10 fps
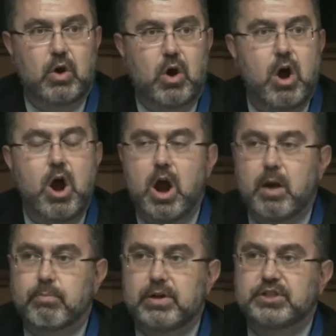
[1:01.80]
law,
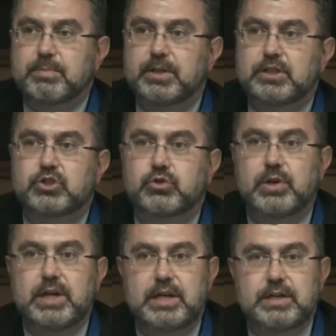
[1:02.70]
are principally
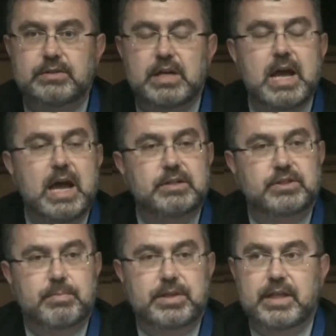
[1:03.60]
treaties and
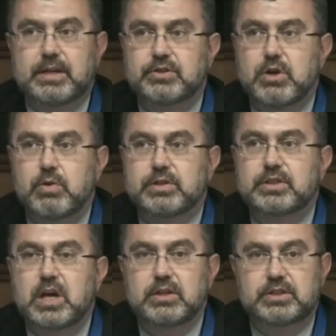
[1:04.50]
something that is known
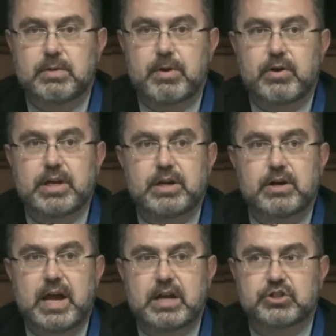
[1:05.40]
as customary
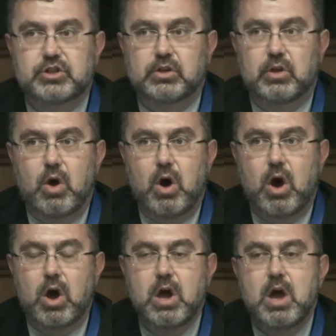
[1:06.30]
international
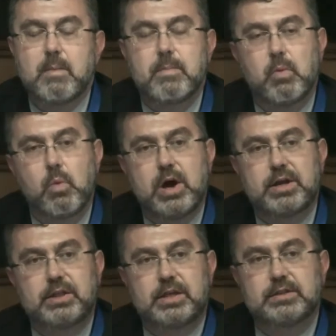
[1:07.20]
law. But
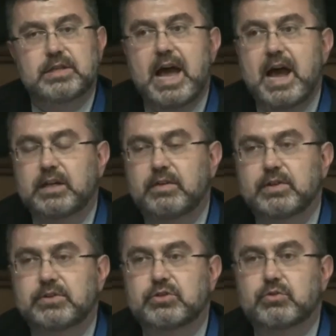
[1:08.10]
what these
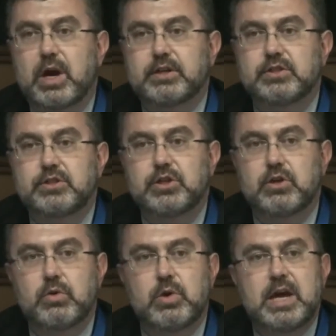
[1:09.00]
activists try to
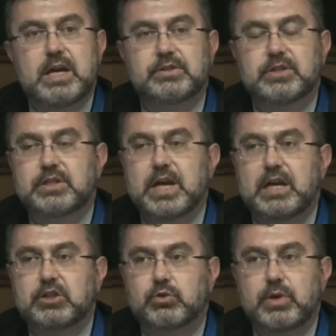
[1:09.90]
do is to
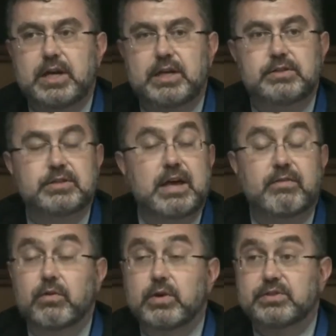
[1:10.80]
take treaties
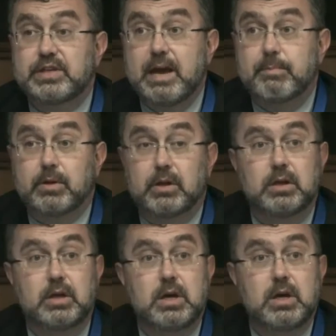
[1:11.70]
that, for example,